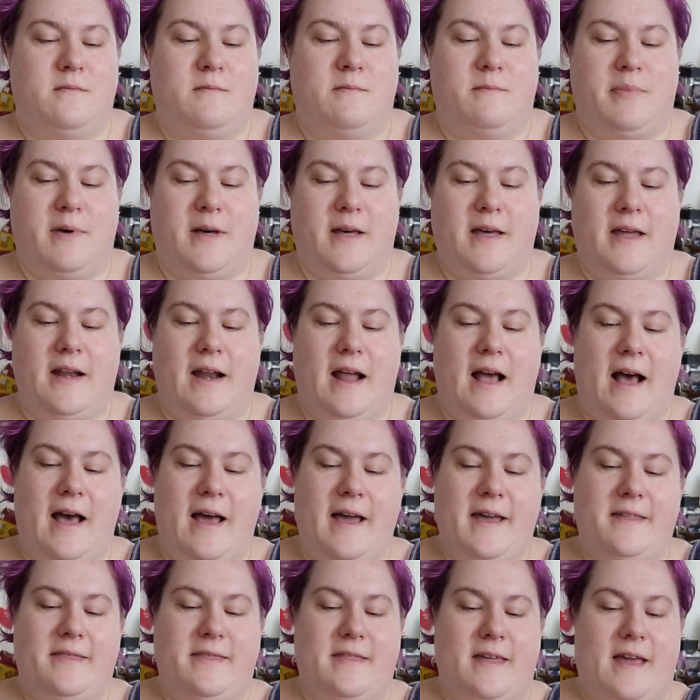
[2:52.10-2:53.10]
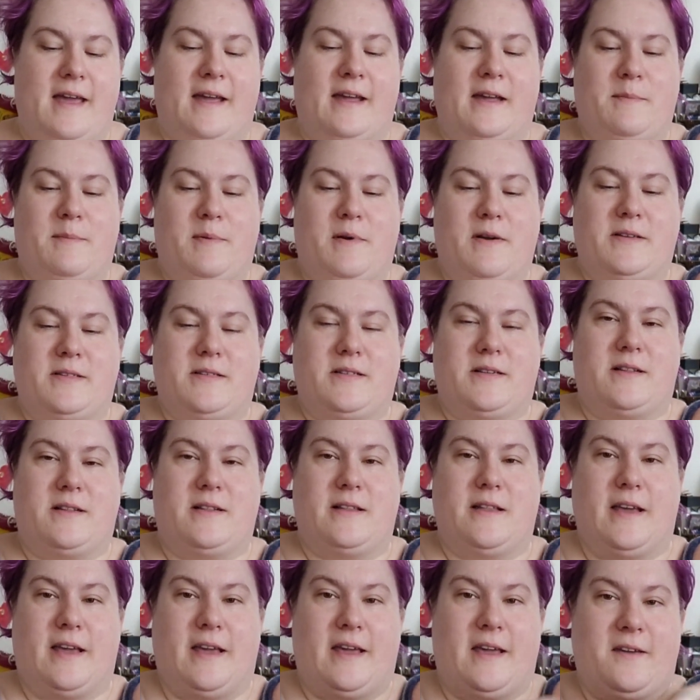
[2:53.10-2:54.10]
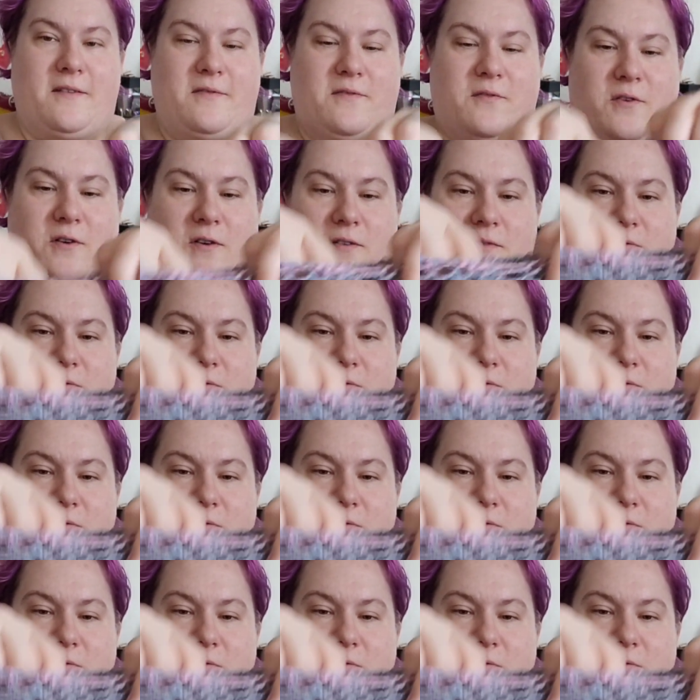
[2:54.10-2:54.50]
But I think personally, for a